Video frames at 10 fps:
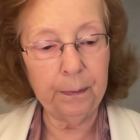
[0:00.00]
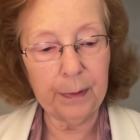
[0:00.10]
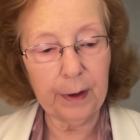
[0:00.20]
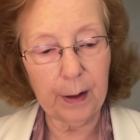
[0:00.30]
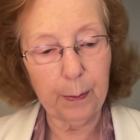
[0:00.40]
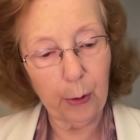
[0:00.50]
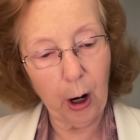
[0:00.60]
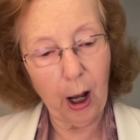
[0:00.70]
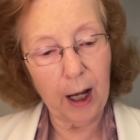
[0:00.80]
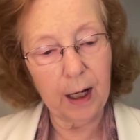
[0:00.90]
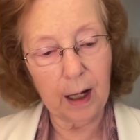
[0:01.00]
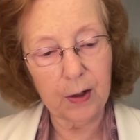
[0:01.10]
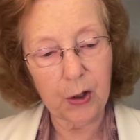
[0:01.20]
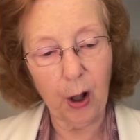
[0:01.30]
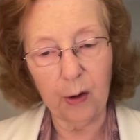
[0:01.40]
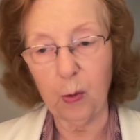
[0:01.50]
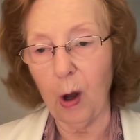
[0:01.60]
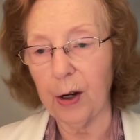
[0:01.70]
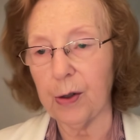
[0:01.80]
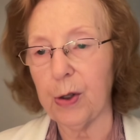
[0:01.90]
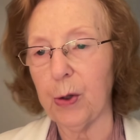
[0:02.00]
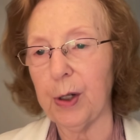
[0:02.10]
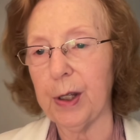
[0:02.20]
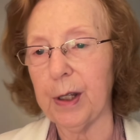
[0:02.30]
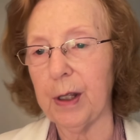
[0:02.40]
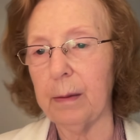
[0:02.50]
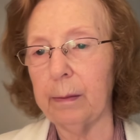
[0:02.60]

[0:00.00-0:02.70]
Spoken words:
the brine and saltwater sources.